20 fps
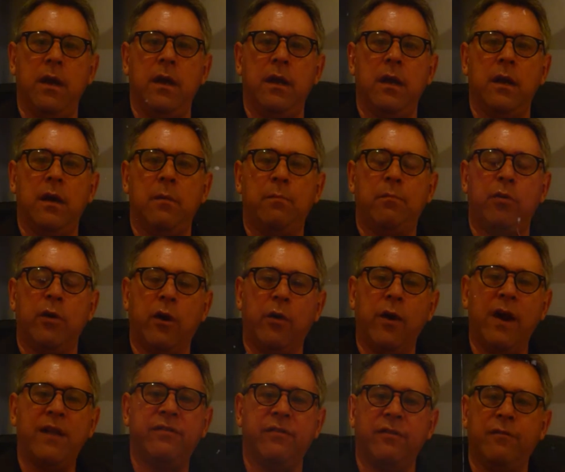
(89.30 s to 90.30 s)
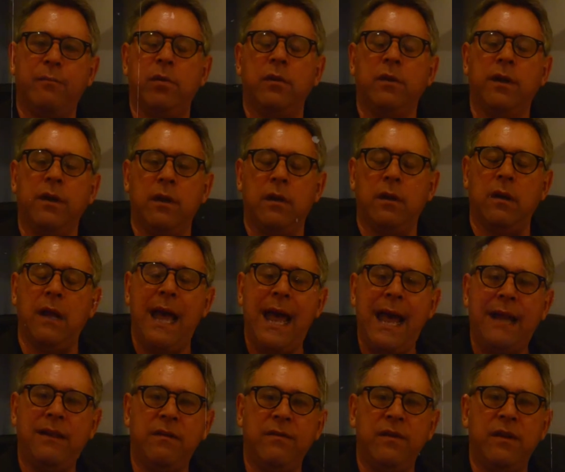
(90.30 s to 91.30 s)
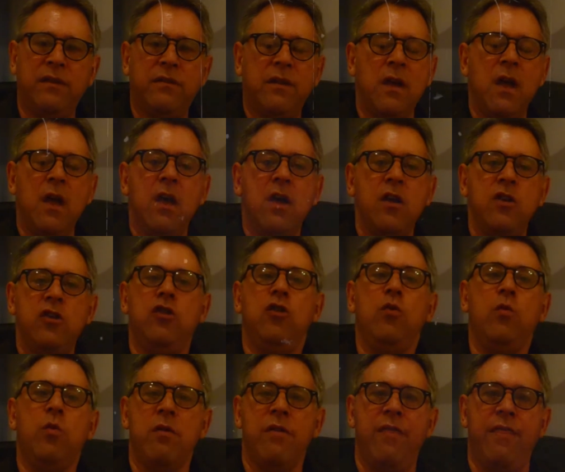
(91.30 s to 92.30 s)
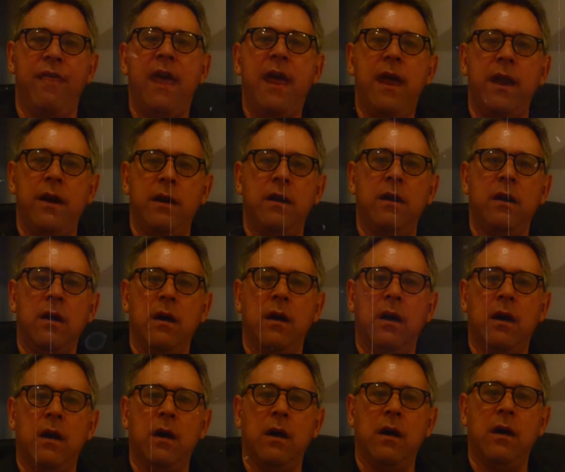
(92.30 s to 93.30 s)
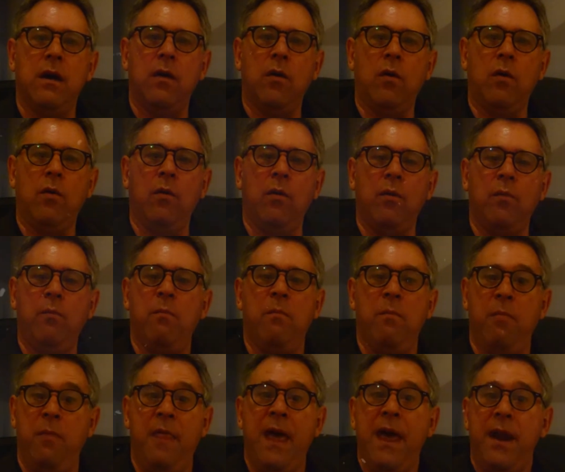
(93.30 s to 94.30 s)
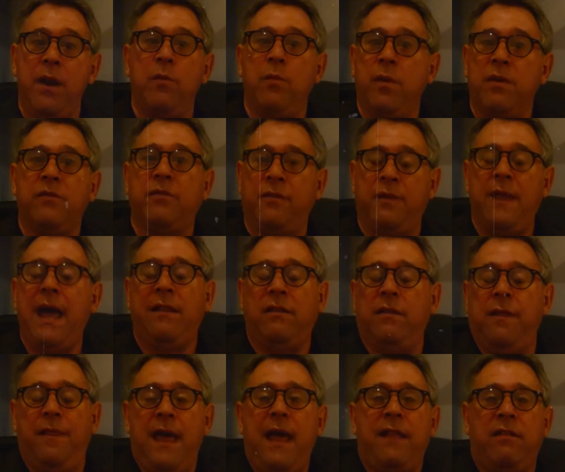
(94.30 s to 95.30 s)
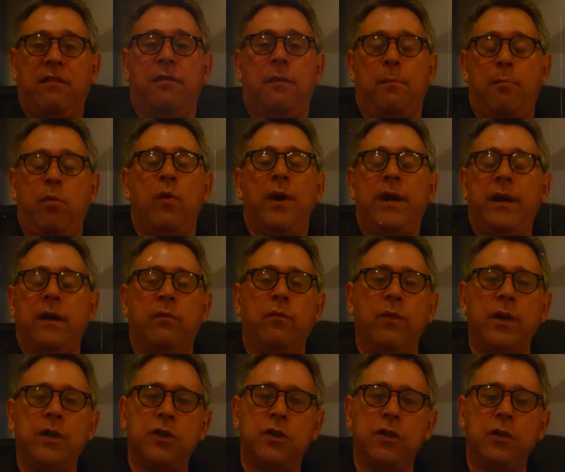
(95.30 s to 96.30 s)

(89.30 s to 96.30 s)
a, uh, progressive political activist, you were then, uh, then it was that, that's the point at which